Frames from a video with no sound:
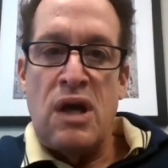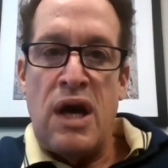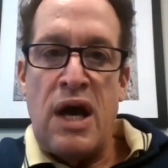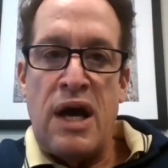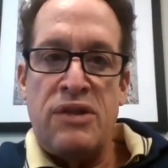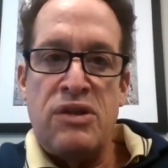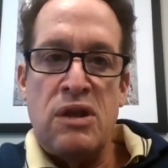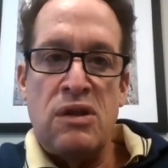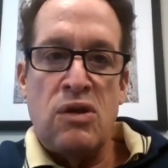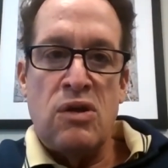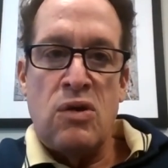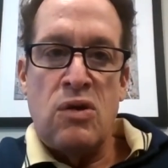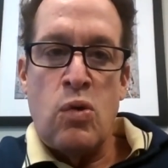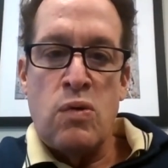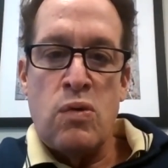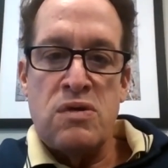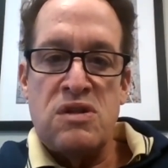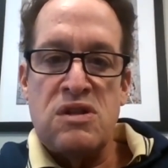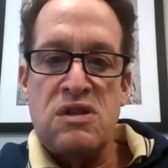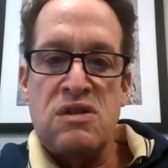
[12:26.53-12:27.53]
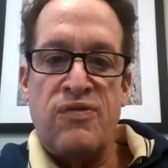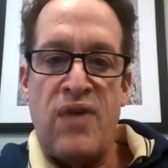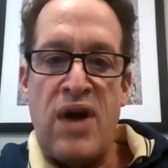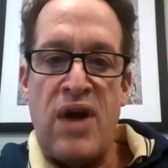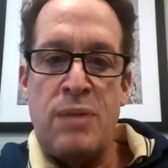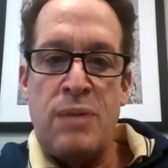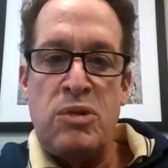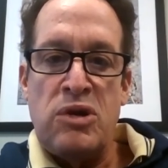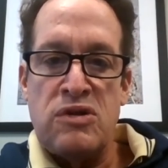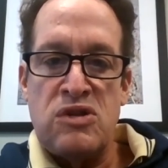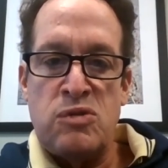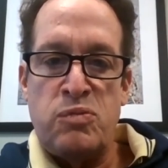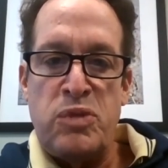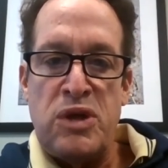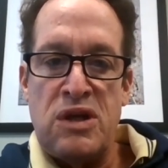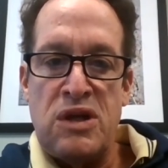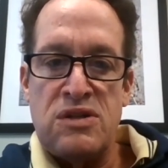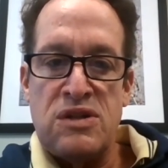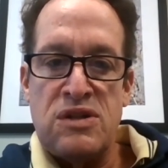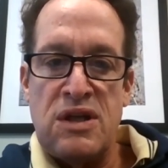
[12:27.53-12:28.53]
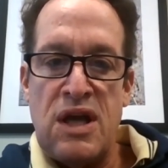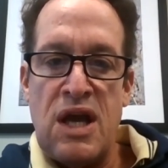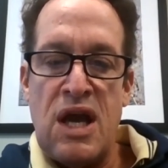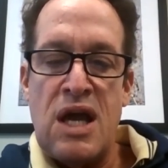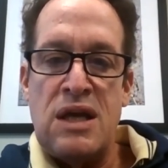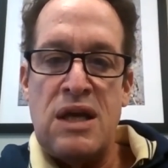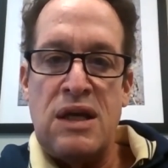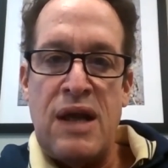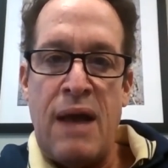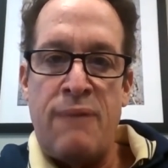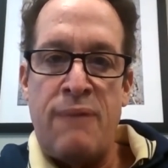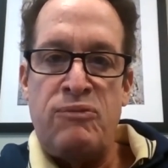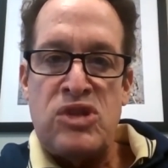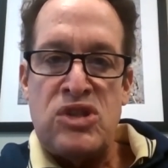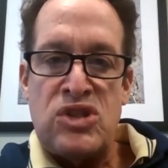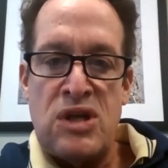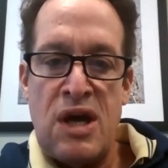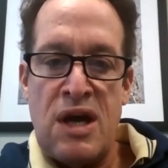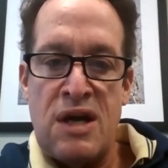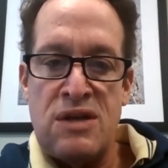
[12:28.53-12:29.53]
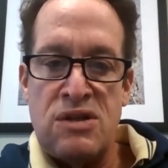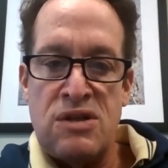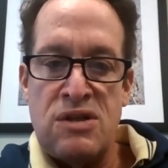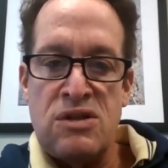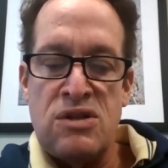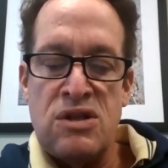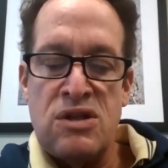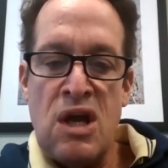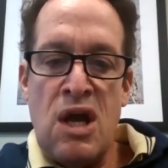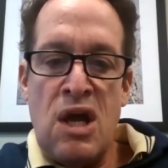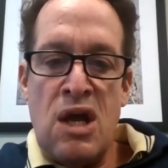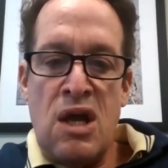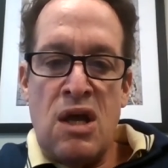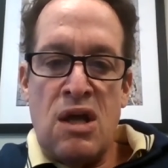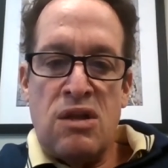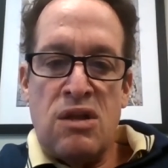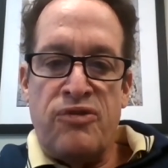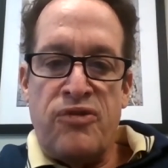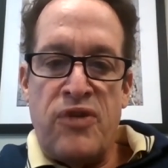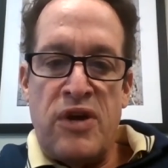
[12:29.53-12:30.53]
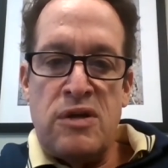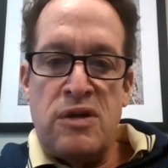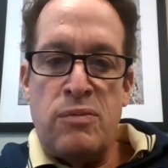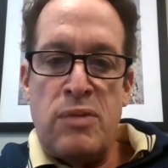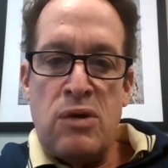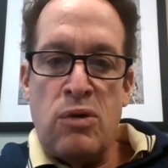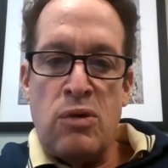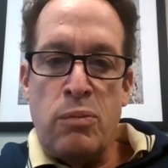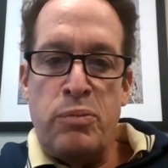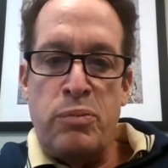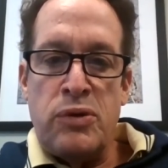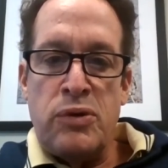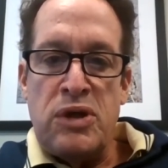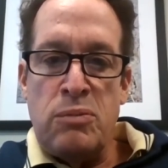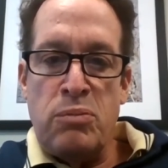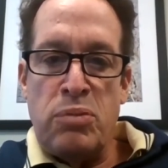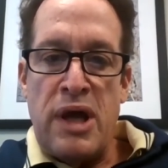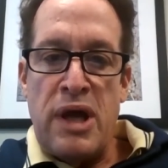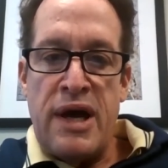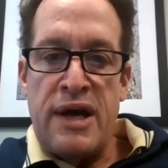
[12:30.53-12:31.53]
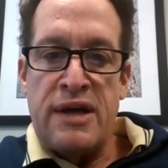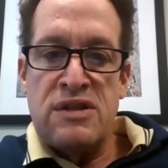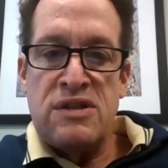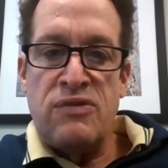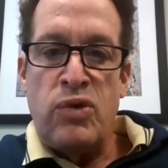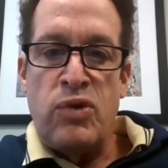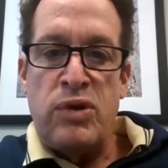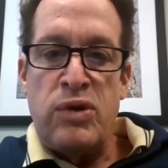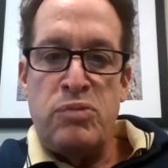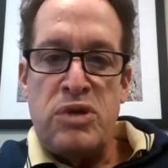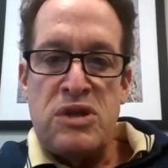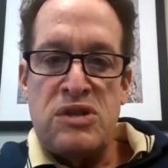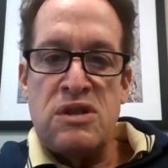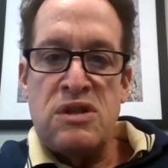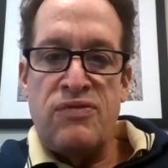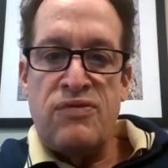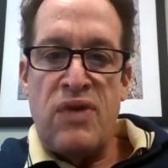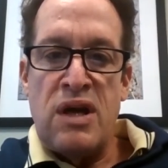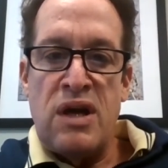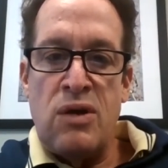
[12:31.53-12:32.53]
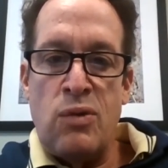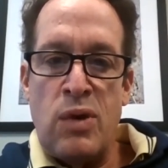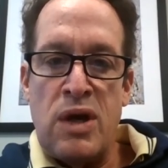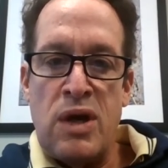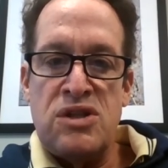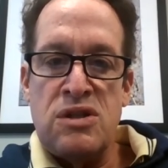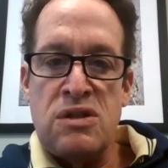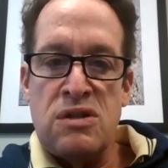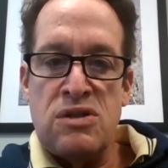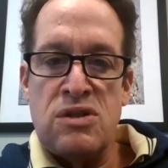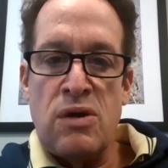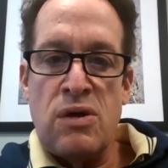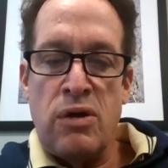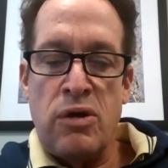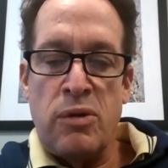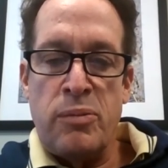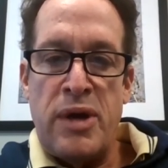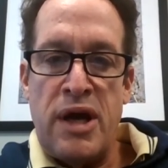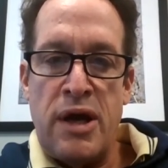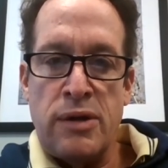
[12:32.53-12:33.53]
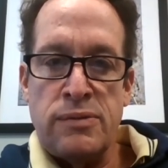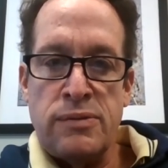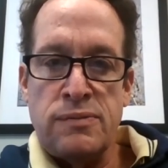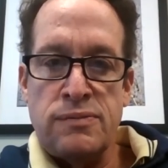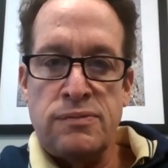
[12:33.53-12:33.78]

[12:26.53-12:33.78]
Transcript: I think the course is fabulous because, again, it emphasizes the fundamental building blocks of what business valuation is all about.